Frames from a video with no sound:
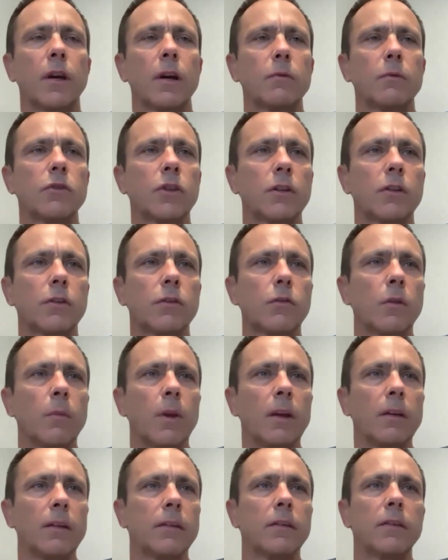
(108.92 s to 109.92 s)
the subjects
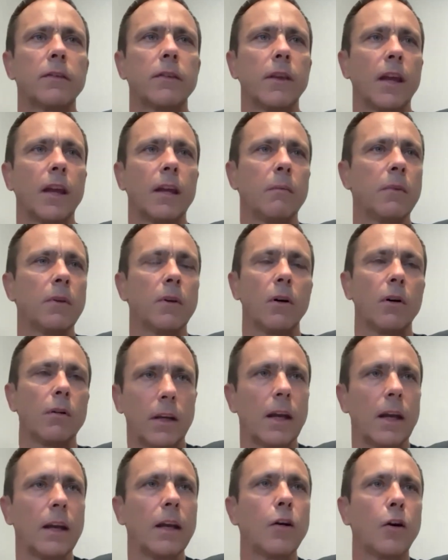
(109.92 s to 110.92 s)
remains the same
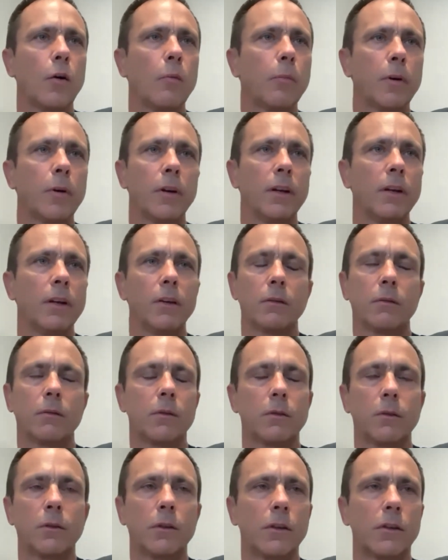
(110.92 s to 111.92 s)
in any company,
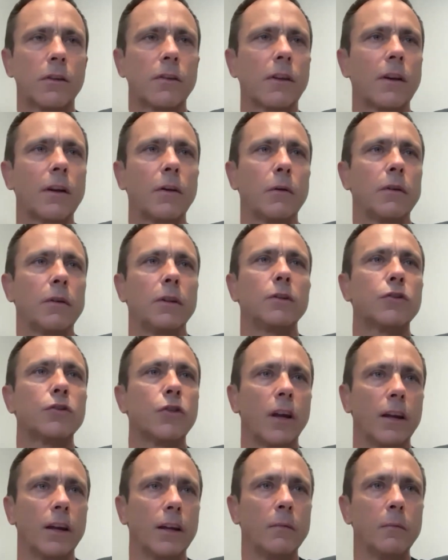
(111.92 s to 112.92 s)
not necessarily only in
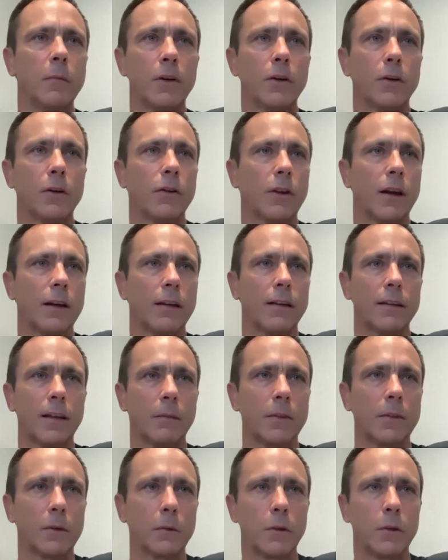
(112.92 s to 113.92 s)
trading, because AI is
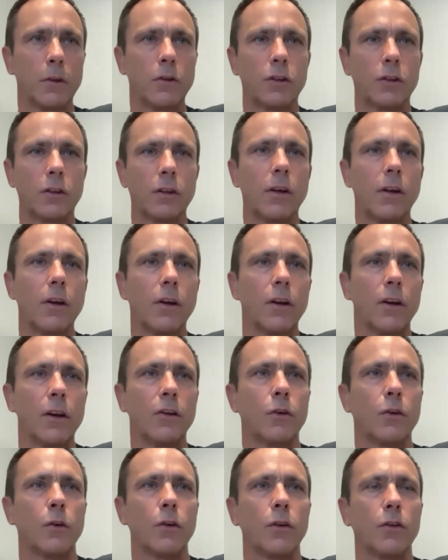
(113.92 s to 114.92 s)
something which uh,
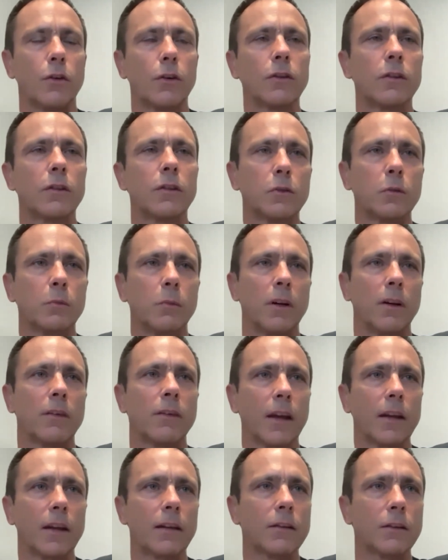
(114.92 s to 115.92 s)
is horizontal to
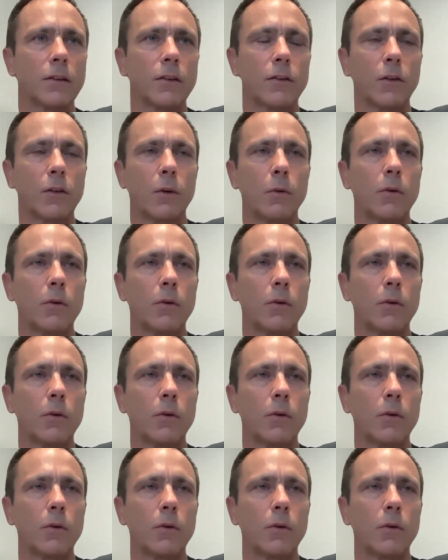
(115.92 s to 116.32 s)
many sectors.